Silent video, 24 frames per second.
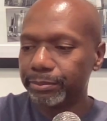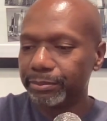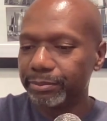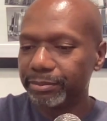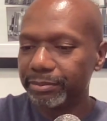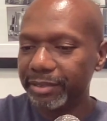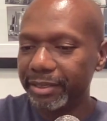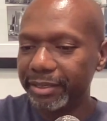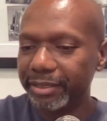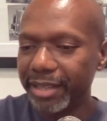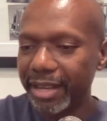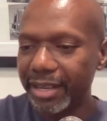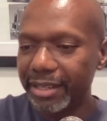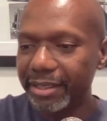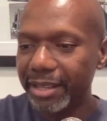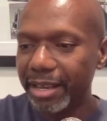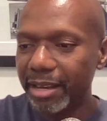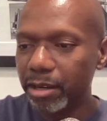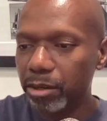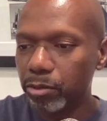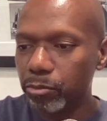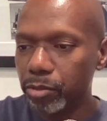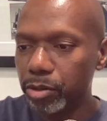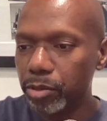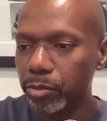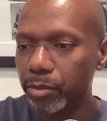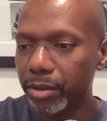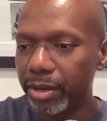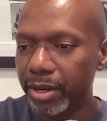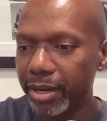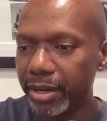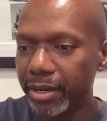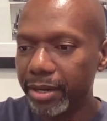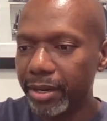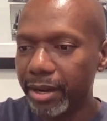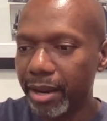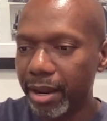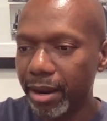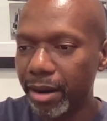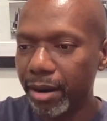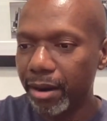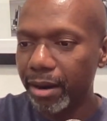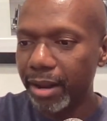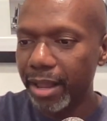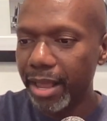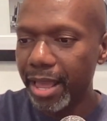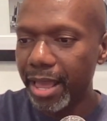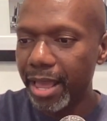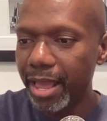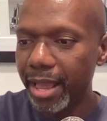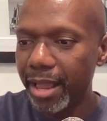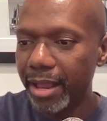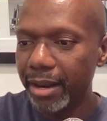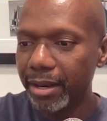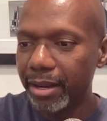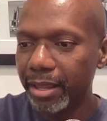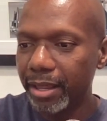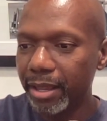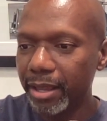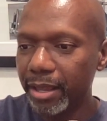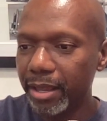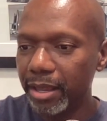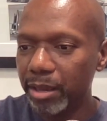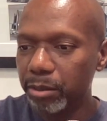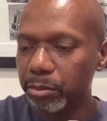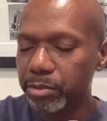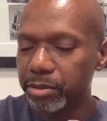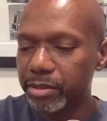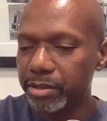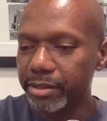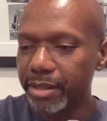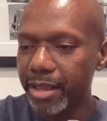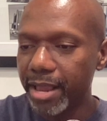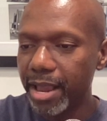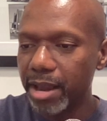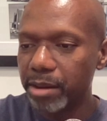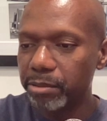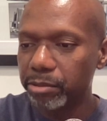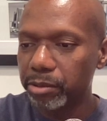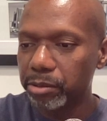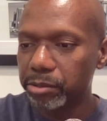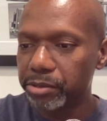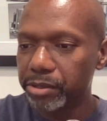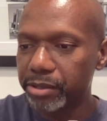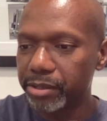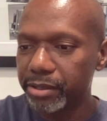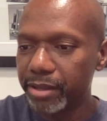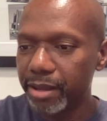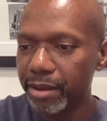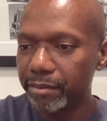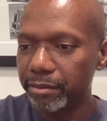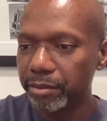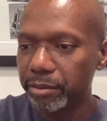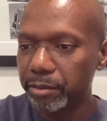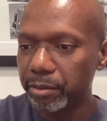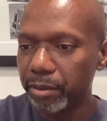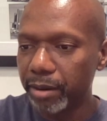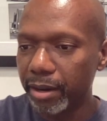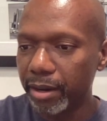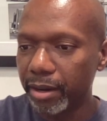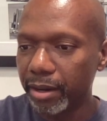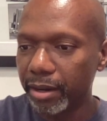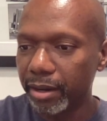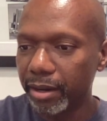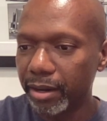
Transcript: the day later we went in there, and it was dead roaches everywhere.